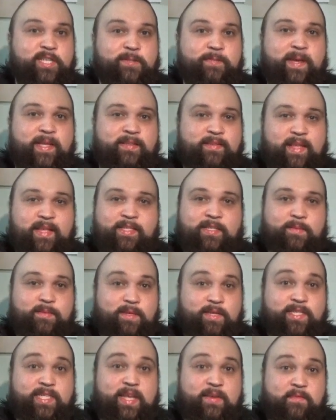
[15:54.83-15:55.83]
super
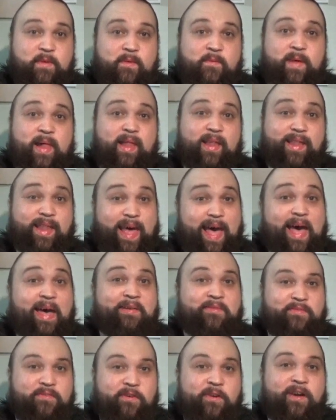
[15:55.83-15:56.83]
expensive. That's something you're saving up
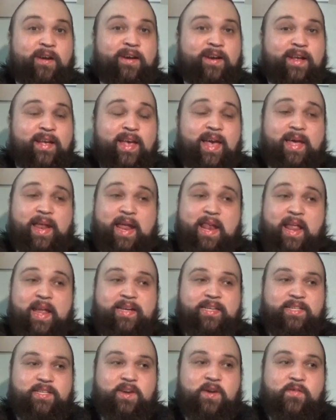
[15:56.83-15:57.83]
a lot for.
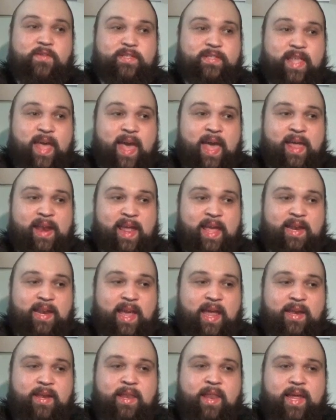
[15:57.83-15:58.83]
I'd like to go as
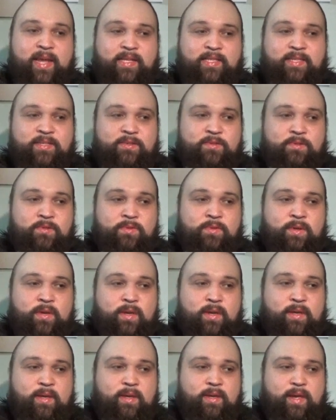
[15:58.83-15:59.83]
that, and I'd I'd like
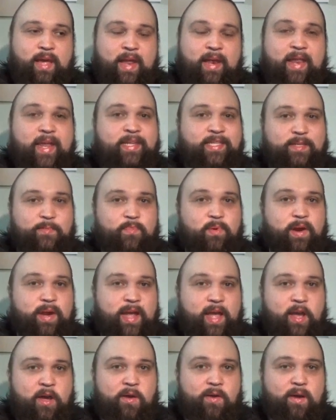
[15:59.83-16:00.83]
to, I'd
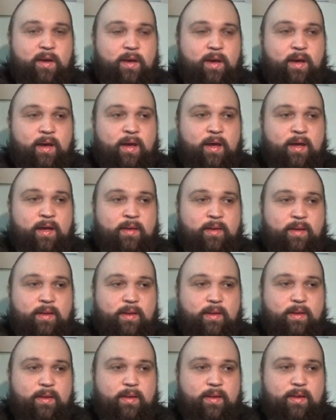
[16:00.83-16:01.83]
like to bring out
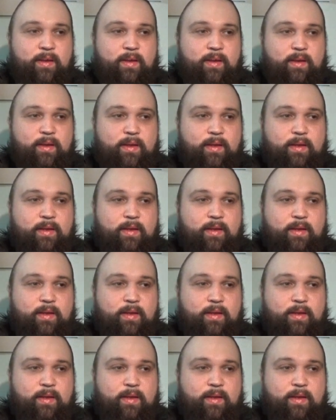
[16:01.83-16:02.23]
uh,